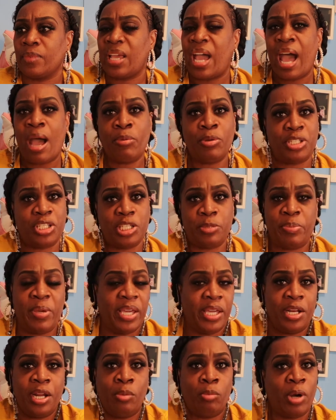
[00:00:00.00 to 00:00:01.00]
I was just
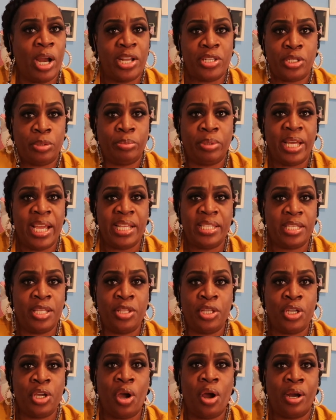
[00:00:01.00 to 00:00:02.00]
picking up razor blades in
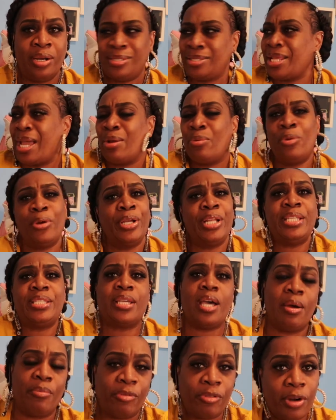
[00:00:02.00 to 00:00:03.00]
the yard. It's like, where these
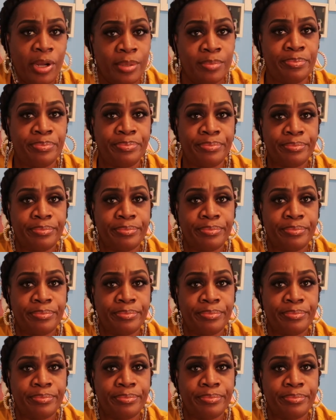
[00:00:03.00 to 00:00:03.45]
come from?